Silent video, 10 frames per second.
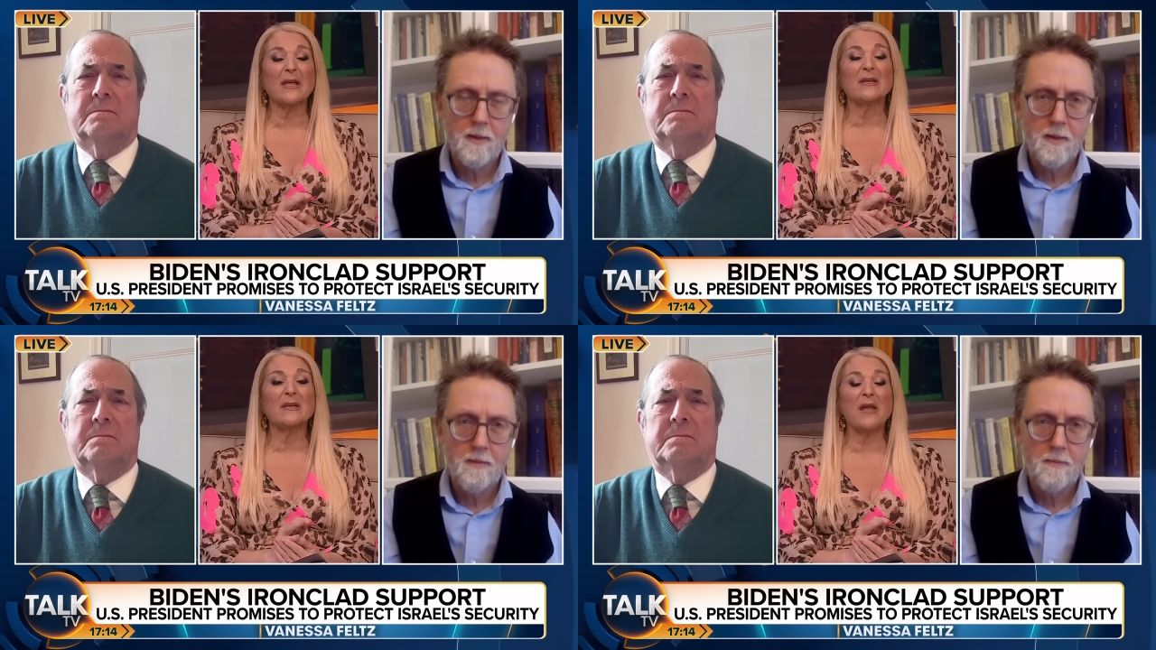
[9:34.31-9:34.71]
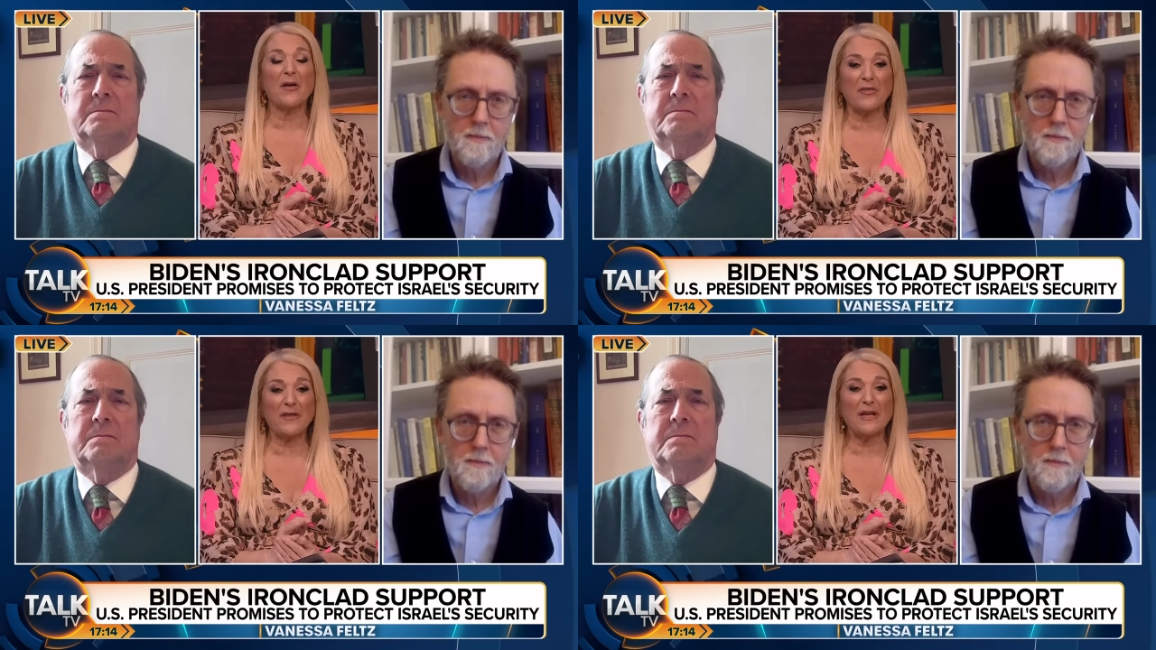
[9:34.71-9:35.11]

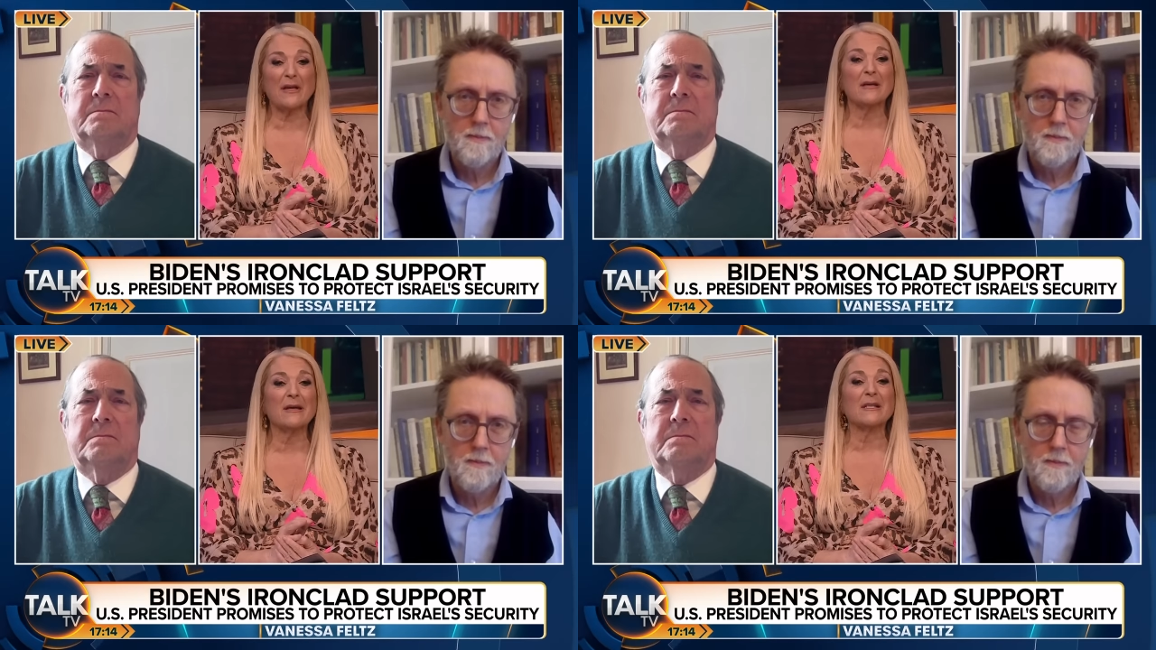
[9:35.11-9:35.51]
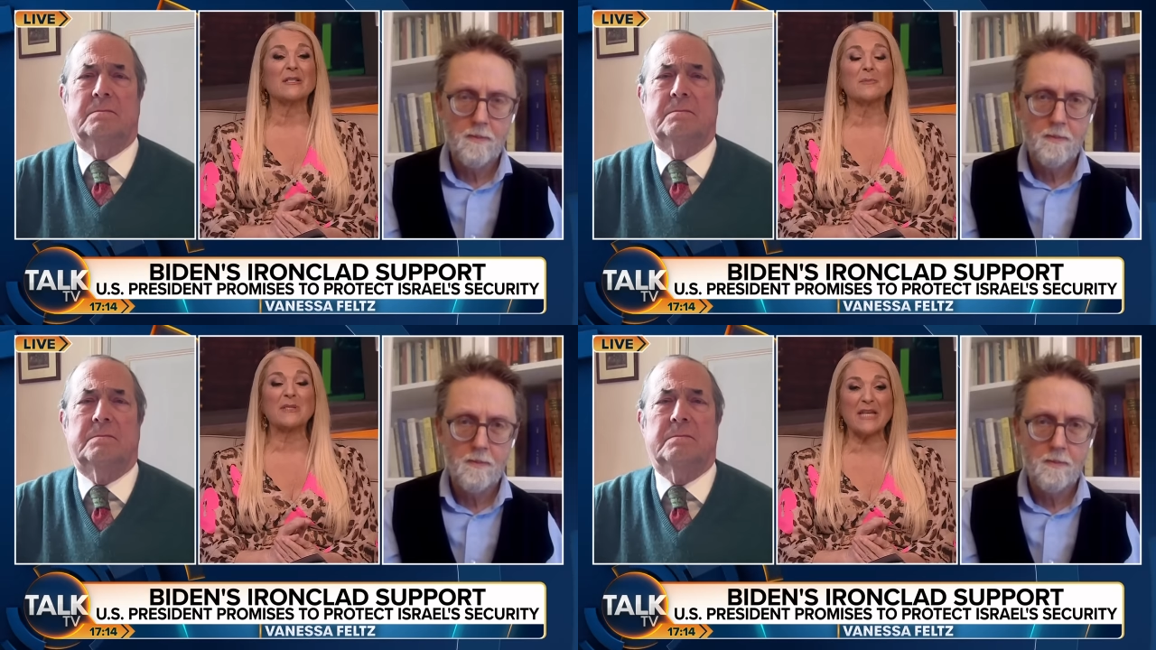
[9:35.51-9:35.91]
Speaker 1: nothing
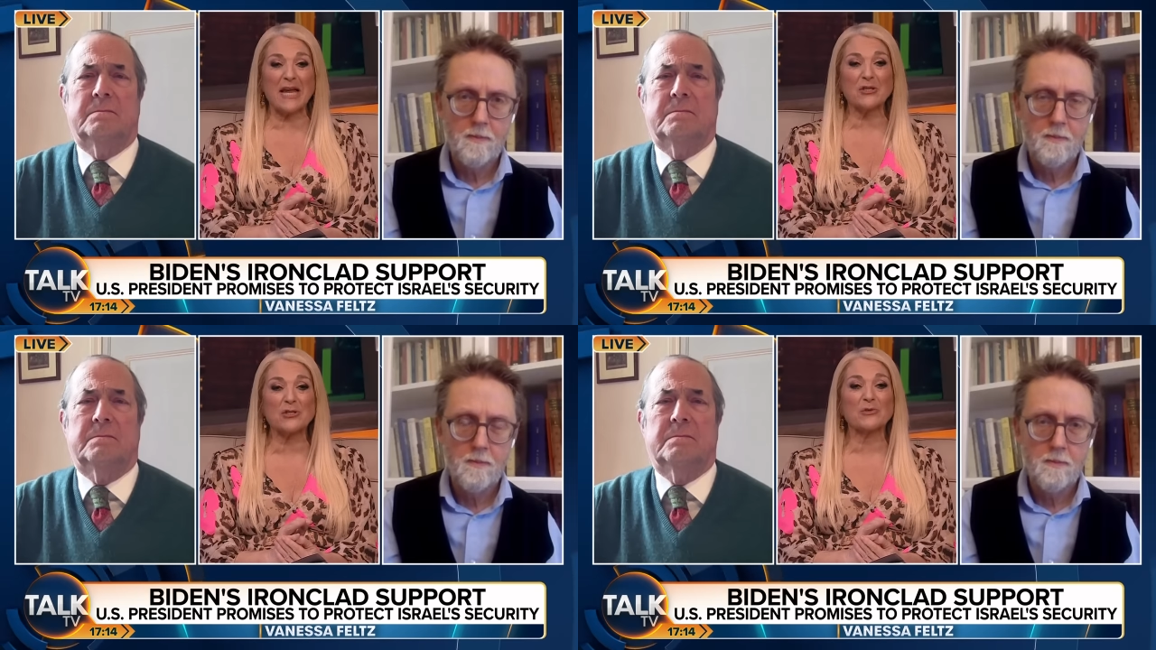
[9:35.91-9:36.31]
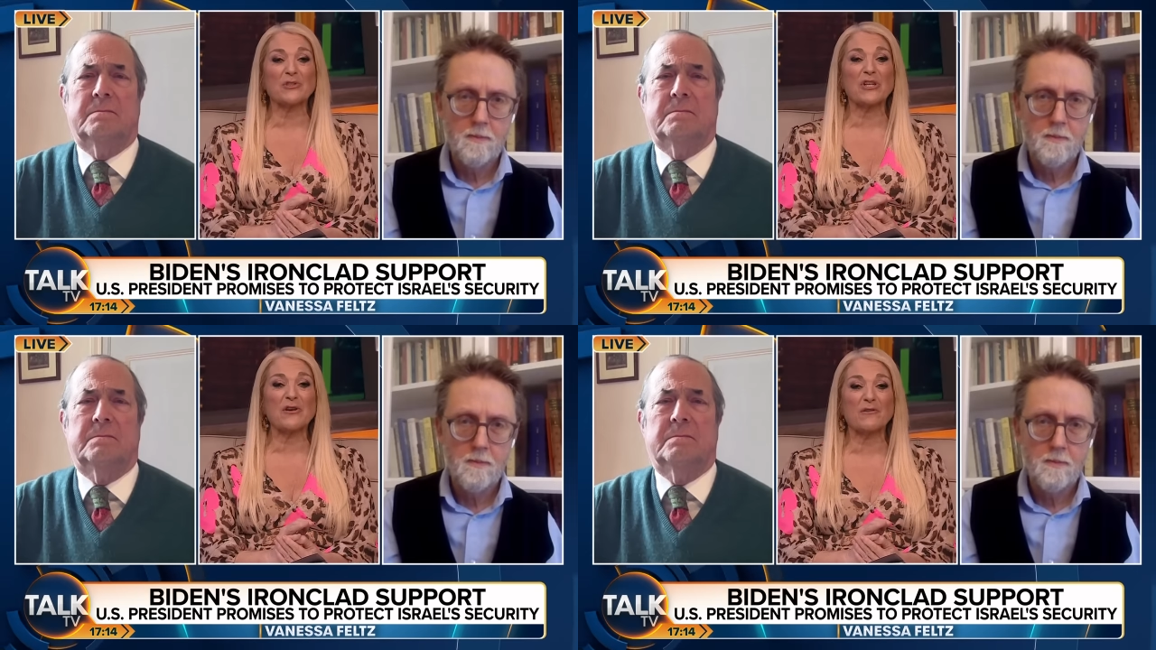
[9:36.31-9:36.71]
substantial
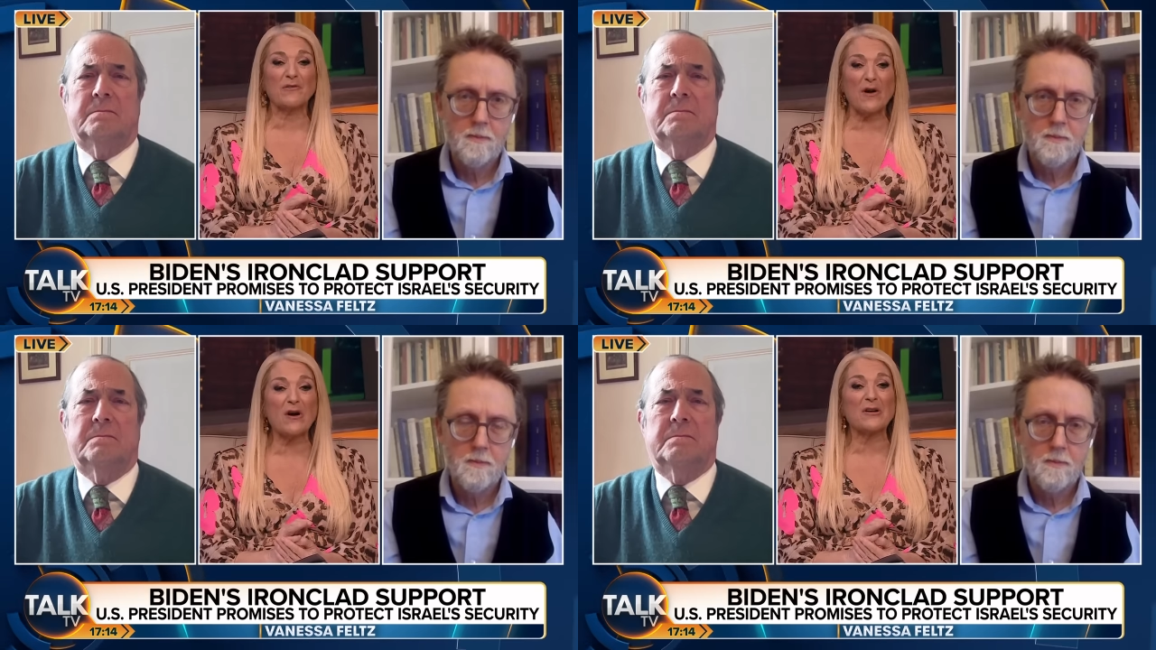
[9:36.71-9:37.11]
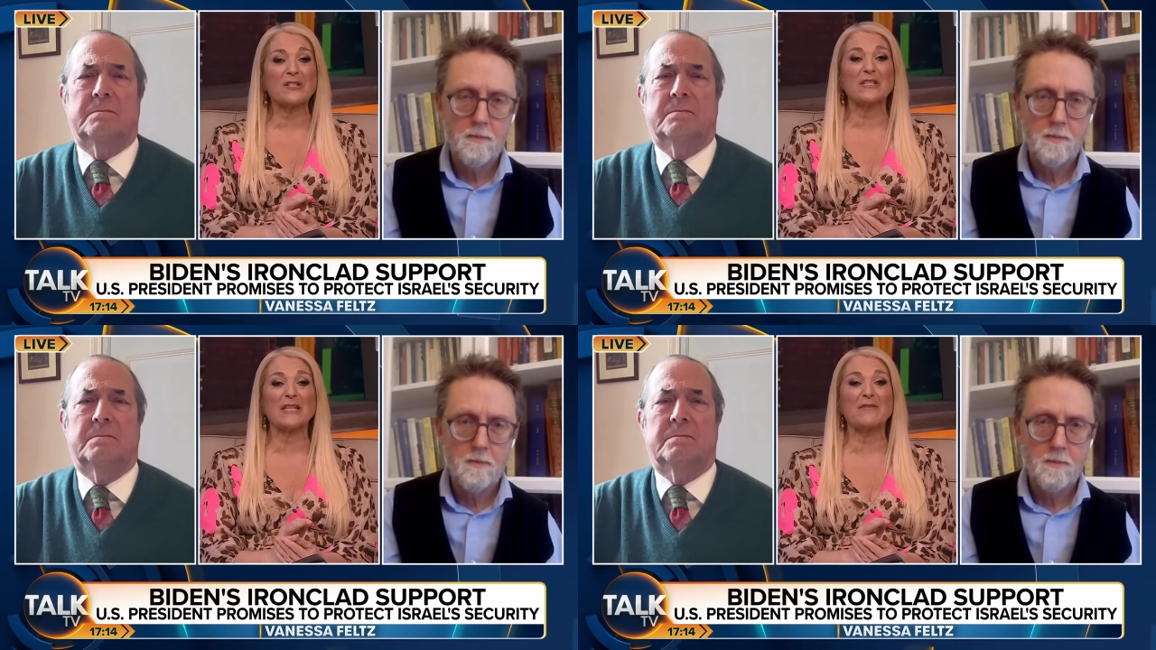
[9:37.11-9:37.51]
so far
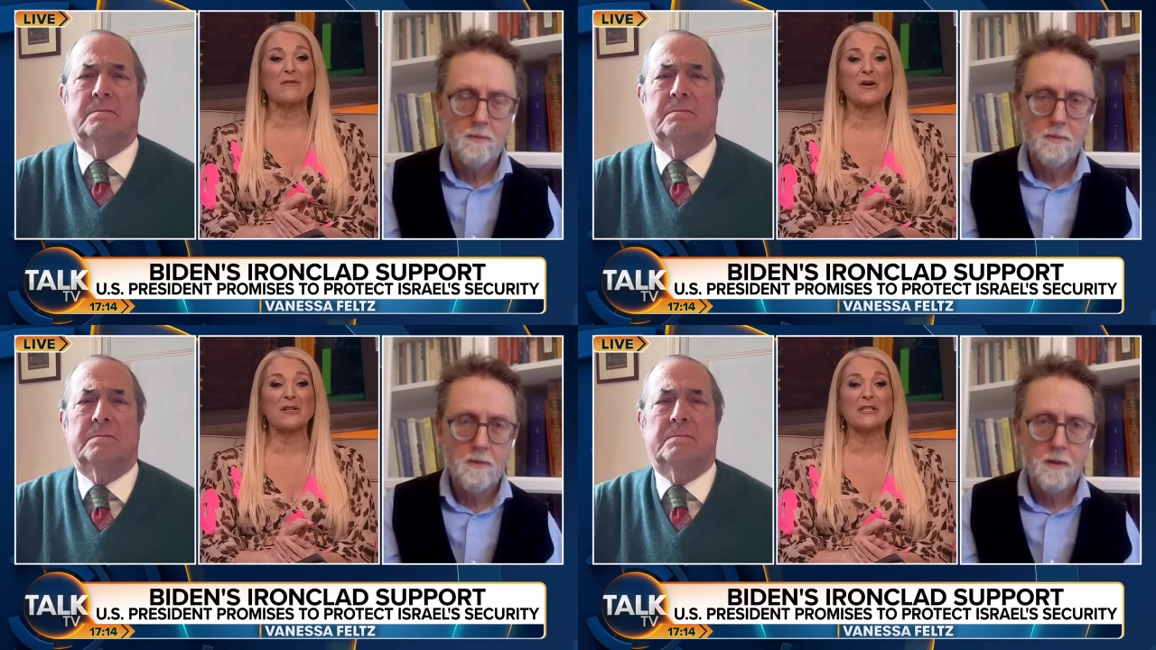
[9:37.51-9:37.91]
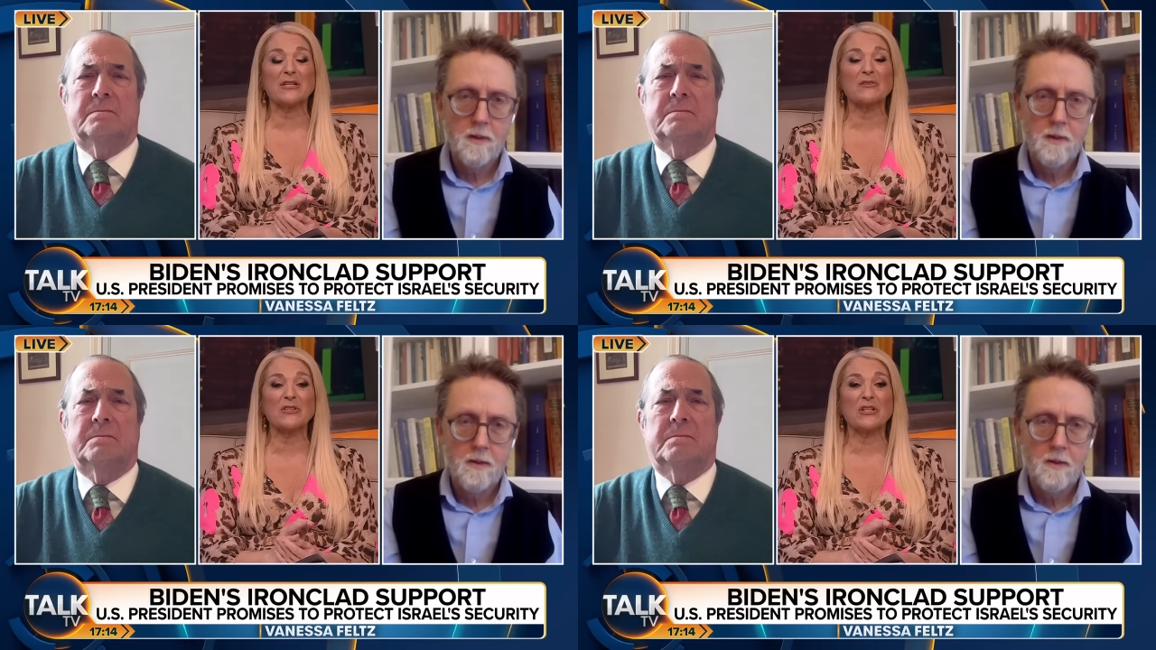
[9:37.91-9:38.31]
to safeguard its
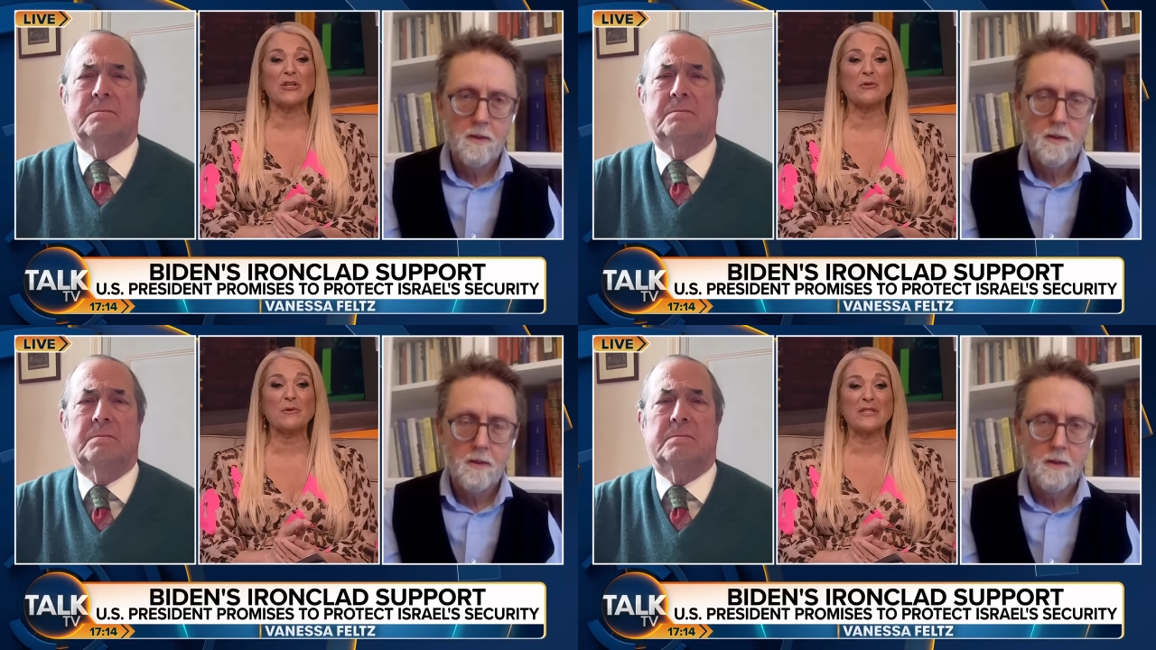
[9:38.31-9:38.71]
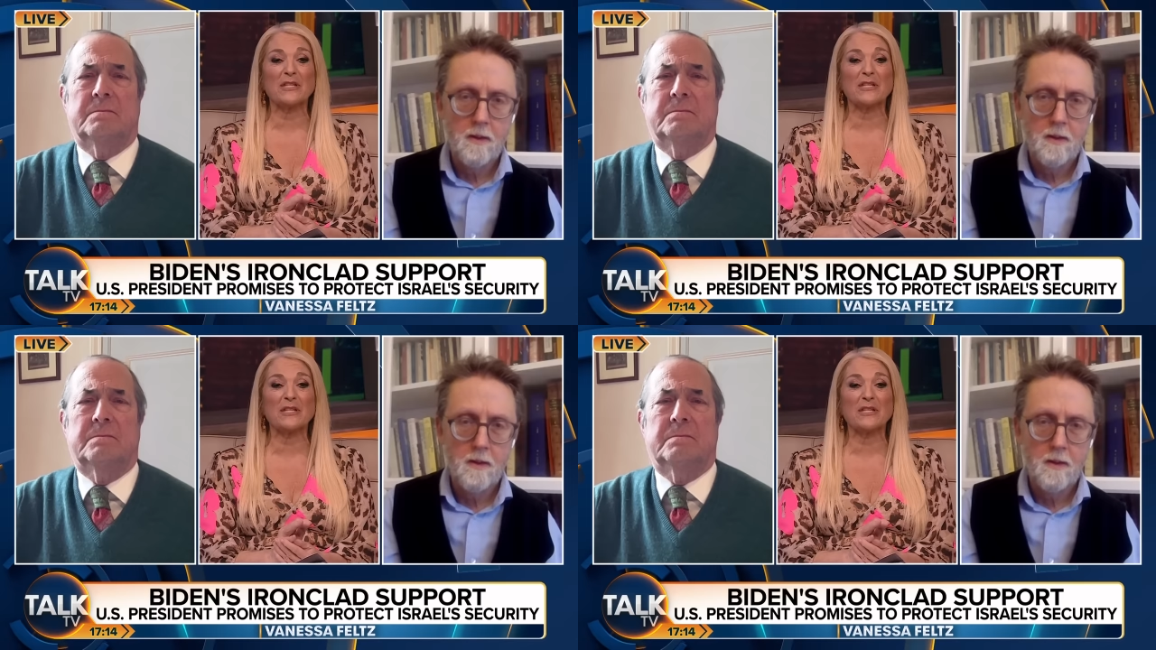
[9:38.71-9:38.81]
own security?